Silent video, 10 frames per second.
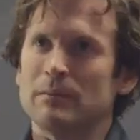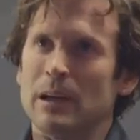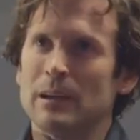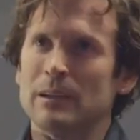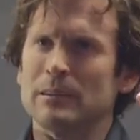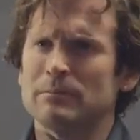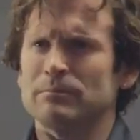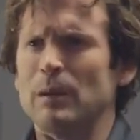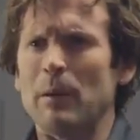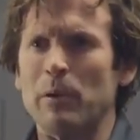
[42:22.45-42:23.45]
uh,
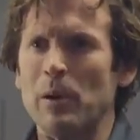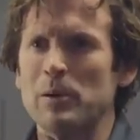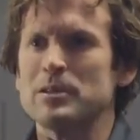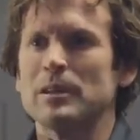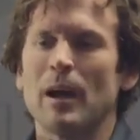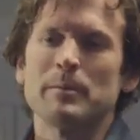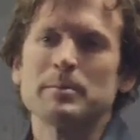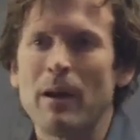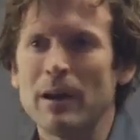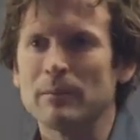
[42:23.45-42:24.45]
approach to
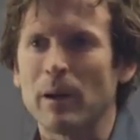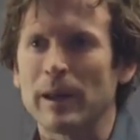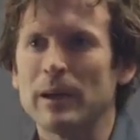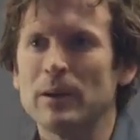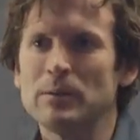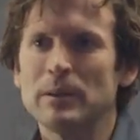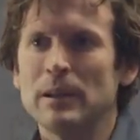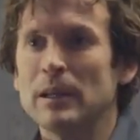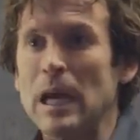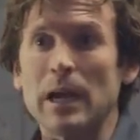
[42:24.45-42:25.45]
HubSpot and Marketo,
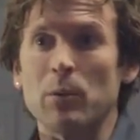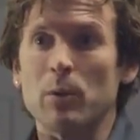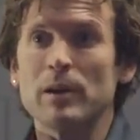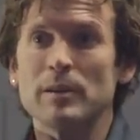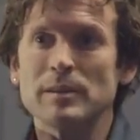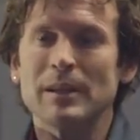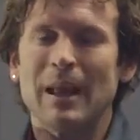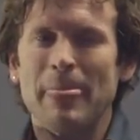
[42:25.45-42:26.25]
and it works.